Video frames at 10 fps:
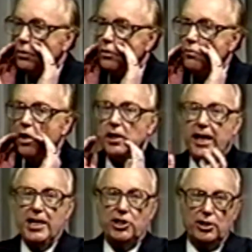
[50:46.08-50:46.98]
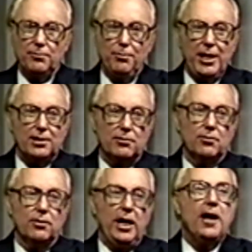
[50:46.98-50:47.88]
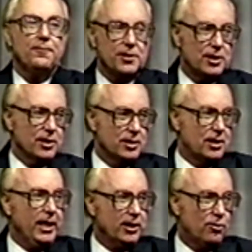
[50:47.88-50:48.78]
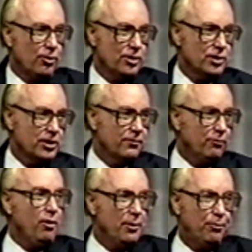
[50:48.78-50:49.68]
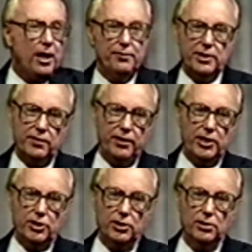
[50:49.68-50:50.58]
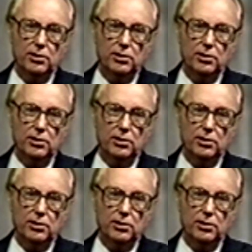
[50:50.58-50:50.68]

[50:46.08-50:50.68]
Well, Asia meant Ephesus, the headquarters of the Roman province of Asia.